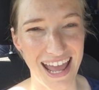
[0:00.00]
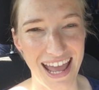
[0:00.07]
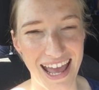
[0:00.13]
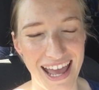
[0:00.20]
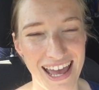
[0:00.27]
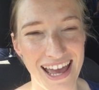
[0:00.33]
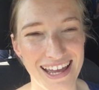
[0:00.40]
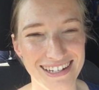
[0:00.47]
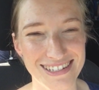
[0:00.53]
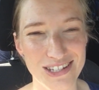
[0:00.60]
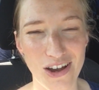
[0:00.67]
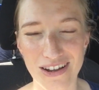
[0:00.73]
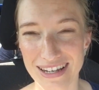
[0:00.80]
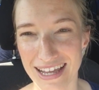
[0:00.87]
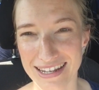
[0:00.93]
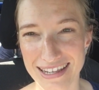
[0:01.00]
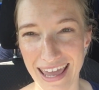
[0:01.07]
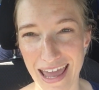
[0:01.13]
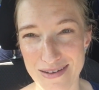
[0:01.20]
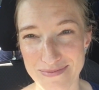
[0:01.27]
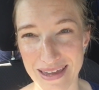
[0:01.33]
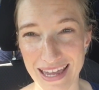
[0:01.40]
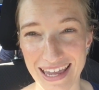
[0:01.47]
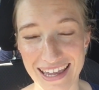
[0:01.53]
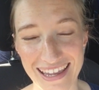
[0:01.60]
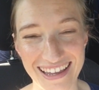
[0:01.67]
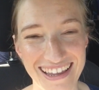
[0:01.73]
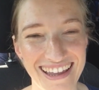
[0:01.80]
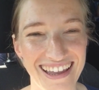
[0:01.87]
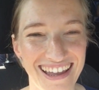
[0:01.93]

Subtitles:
and online gaming,